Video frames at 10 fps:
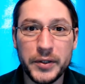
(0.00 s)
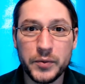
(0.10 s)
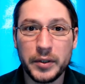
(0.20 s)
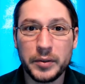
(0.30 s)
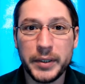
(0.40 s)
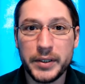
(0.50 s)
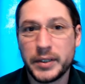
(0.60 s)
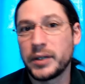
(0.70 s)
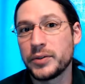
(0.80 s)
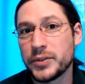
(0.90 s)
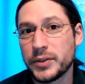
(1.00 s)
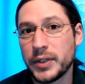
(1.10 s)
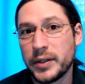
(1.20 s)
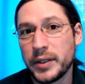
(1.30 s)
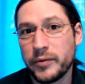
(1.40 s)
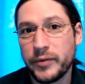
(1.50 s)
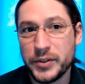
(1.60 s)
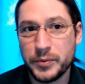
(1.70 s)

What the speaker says: one of the biggest killers, I think, of fish.